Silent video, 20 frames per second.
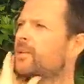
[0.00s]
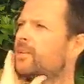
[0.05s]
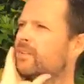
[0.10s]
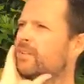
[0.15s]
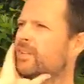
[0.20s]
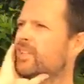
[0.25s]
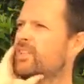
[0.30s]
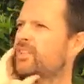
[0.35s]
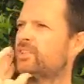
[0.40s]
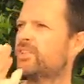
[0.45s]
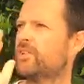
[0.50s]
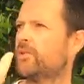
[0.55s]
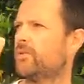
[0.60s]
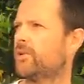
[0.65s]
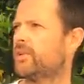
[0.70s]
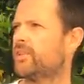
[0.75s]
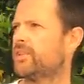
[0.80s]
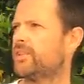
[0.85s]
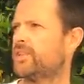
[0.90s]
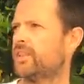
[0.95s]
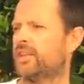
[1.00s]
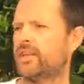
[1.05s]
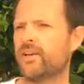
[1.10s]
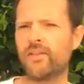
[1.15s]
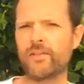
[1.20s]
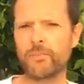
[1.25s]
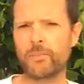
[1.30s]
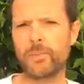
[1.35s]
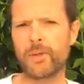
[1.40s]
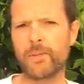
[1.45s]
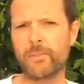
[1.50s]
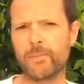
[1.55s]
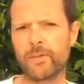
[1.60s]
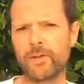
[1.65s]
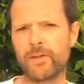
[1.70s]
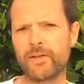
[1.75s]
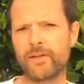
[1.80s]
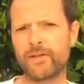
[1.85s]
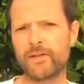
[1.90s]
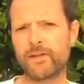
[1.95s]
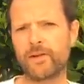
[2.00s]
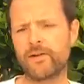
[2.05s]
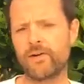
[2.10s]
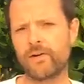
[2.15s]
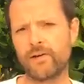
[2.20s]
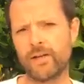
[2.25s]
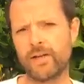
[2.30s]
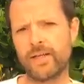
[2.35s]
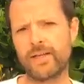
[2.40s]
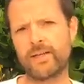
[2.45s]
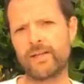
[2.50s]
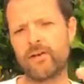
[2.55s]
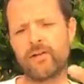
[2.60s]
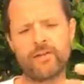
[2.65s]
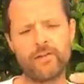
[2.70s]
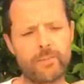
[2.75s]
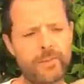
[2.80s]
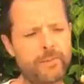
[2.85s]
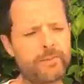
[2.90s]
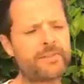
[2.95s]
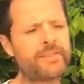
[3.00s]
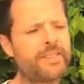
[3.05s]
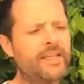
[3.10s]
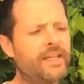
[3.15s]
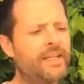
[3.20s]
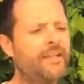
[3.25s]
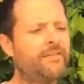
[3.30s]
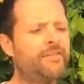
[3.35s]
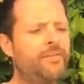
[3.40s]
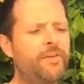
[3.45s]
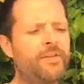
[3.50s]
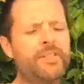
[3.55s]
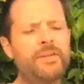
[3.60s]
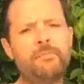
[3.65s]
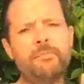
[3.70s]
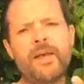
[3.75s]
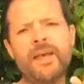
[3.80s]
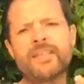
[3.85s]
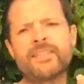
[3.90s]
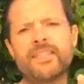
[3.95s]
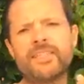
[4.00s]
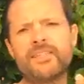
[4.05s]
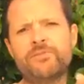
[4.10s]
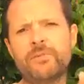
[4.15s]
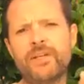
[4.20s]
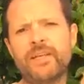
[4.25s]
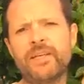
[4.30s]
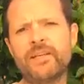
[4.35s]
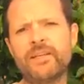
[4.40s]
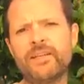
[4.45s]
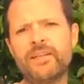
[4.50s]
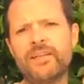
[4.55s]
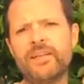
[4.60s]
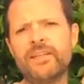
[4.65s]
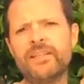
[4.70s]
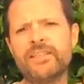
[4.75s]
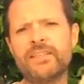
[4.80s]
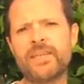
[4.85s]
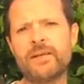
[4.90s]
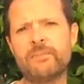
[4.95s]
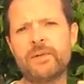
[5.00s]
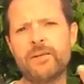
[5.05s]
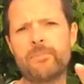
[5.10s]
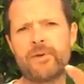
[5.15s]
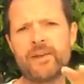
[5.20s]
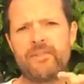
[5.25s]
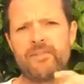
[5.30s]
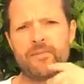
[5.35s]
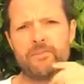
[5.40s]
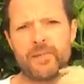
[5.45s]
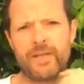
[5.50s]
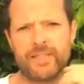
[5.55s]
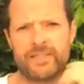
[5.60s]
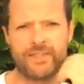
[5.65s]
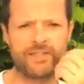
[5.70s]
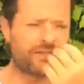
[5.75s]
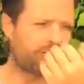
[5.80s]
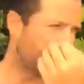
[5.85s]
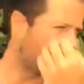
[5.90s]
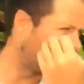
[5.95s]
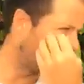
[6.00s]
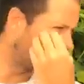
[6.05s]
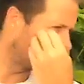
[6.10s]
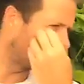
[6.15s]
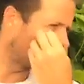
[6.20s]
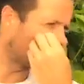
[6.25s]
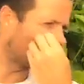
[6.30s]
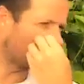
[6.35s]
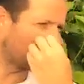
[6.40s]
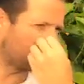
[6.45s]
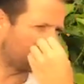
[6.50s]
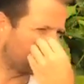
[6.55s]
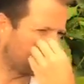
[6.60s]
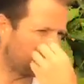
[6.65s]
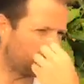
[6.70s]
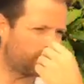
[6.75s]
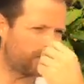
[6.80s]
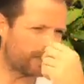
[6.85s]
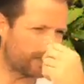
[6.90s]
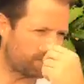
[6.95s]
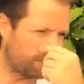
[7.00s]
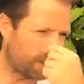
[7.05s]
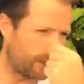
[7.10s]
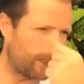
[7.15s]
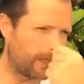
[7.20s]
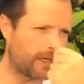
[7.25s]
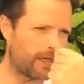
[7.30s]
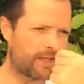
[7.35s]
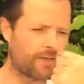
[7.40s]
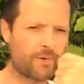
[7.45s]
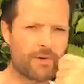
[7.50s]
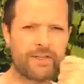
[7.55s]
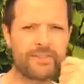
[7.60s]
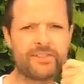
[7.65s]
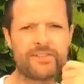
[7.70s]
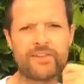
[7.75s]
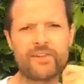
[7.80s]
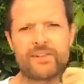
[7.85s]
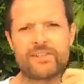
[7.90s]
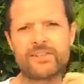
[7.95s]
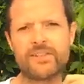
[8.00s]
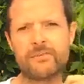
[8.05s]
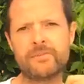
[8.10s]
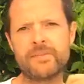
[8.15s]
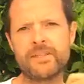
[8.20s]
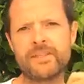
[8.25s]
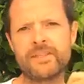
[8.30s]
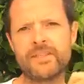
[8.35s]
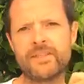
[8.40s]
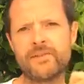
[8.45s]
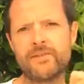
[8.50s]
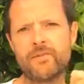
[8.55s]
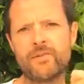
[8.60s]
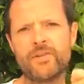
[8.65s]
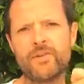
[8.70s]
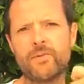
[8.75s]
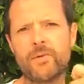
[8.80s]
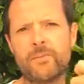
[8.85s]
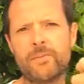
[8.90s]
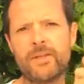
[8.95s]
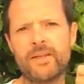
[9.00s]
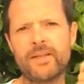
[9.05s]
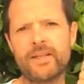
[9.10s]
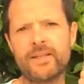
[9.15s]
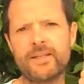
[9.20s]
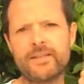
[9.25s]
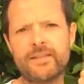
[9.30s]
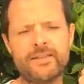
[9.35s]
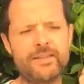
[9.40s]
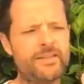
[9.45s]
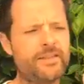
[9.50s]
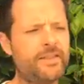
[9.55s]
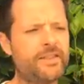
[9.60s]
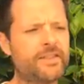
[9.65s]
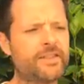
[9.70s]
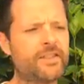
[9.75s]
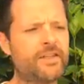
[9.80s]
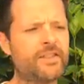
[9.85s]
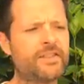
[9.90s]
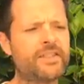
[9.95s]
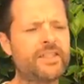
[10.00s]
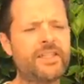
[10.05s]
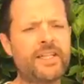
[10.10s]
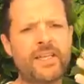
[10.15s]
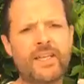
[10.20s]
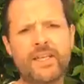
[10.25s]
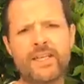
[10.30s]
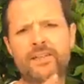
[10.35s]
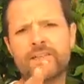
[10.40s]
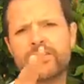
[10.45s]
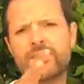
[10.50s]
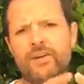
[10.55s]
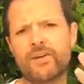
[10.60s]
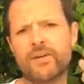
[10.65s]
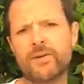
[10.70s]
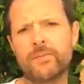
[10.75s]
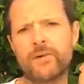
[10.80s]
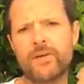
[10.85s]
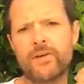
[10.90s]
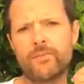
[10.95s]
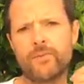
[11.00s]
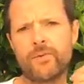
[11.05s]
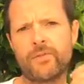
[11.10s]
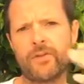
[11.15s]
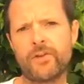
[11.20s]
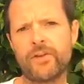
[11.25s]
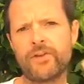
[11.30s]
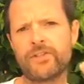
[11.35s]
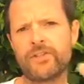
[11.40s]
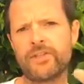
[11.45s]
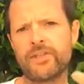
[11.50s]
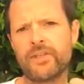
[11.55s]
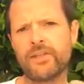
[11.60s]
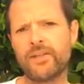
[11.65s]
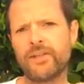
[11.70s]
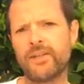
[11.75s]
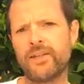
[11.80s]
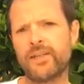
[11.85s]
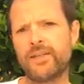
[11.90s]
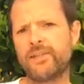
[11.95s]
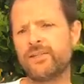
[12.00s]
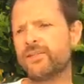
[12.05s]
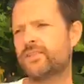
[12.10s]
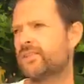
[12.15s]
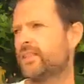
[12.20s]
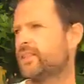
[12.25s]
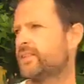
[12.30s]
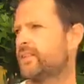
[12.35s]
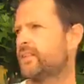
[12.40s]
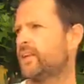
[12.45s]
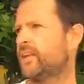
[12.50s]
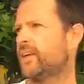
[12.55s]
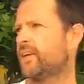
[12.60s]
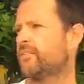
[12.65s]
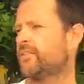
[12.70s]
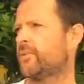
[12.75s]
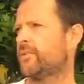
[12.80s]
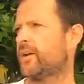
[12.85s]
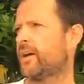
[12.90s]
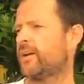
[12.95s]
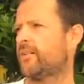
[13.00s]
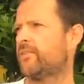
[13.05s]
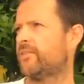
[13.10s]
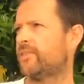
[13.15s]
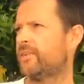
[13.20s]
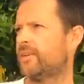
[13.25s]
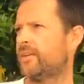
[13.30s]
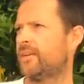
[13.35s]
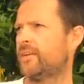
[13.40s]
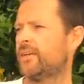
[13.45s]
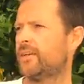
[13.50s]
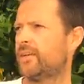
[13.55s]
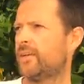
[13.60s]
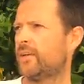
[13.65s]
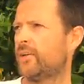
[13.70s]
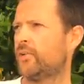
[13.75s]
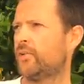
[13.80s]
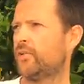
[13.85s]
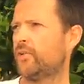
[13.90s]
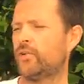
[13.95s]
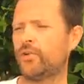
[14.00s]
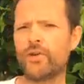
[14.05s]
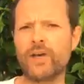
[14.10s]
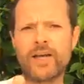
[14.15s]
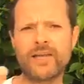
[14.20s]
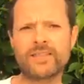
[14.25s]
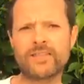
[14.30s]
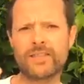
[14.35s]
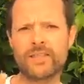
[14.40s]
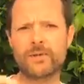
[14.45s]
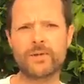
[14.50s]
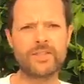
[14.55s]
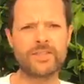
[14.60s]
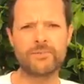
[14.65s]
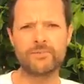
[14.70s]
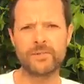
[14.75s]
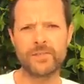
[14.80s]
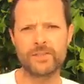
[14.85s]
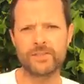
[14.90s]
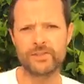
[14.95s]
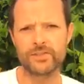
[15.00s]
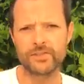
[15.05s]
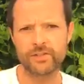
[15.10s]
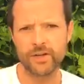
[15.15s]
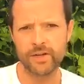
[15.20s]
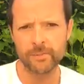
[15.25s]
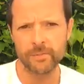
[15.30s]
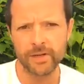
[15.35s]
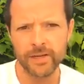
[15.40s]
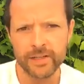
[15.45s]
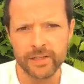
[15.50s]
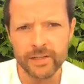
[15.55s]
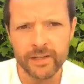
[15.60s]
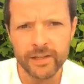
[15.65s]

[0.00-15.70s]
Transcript: you just don't want to see other people or let other people see it. If you want to message me, send me a private message on Facebook and send me a question or a subject you want me to discuss, and then I can talk about it without, it doesn't necessarily have to have who asked the question, we can just talk about it.